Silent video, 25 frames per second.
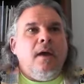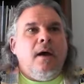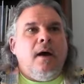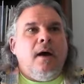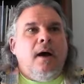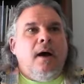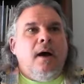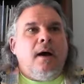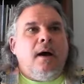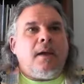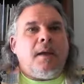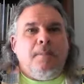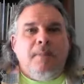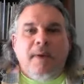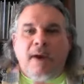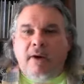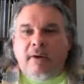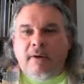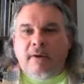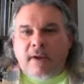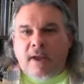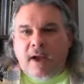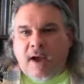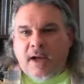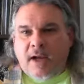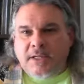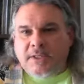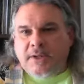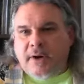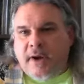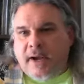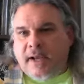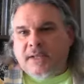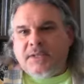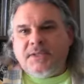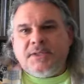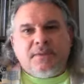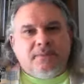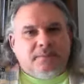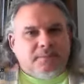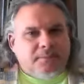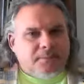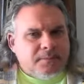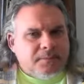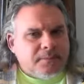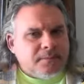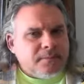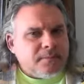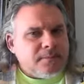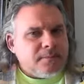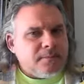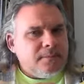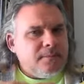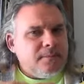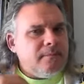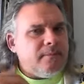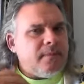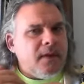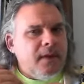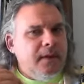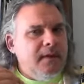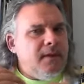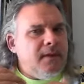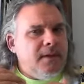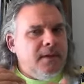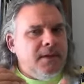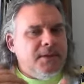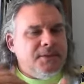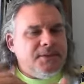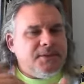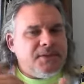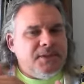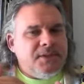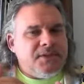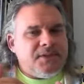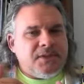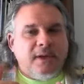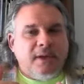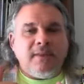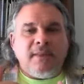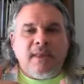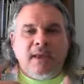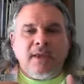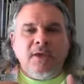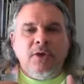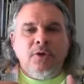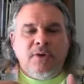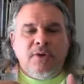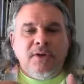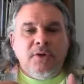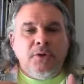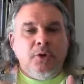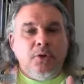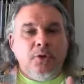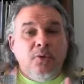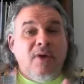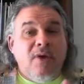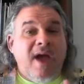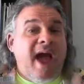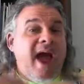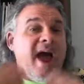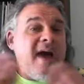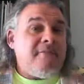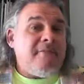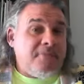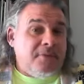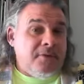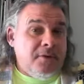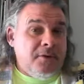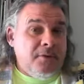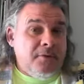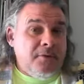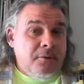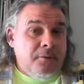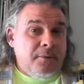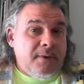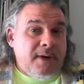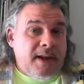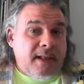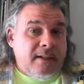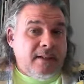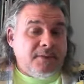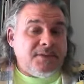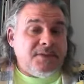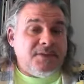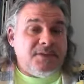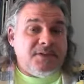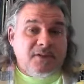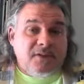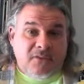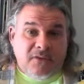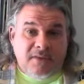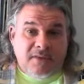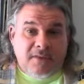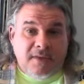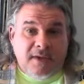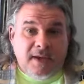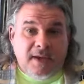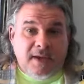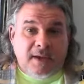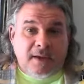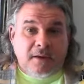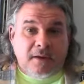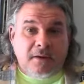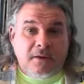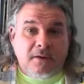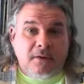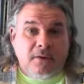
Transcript: Compare and contrast is something that you can do after you do analysis of a thing.